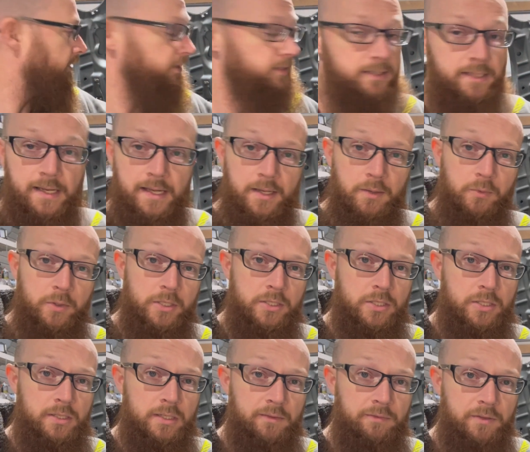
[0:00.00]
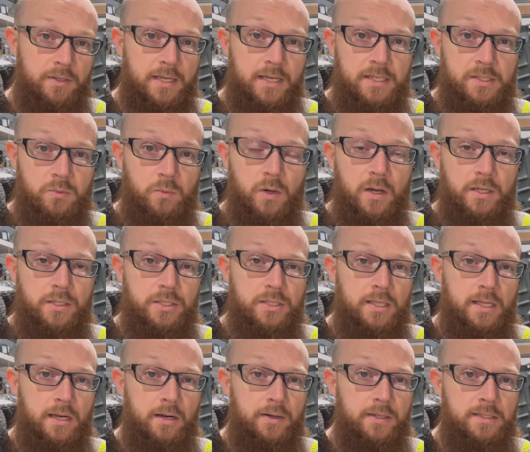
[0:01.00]
this side, which if you guys watched
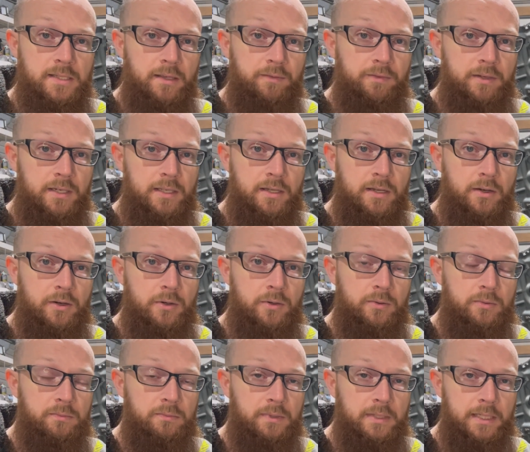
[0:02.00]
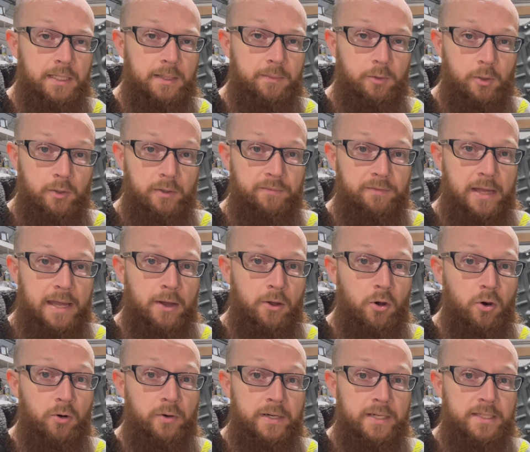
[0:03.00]
the air intake video, you'll have
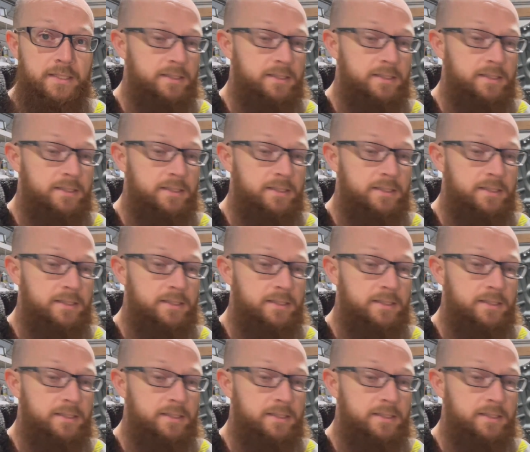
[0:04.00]
already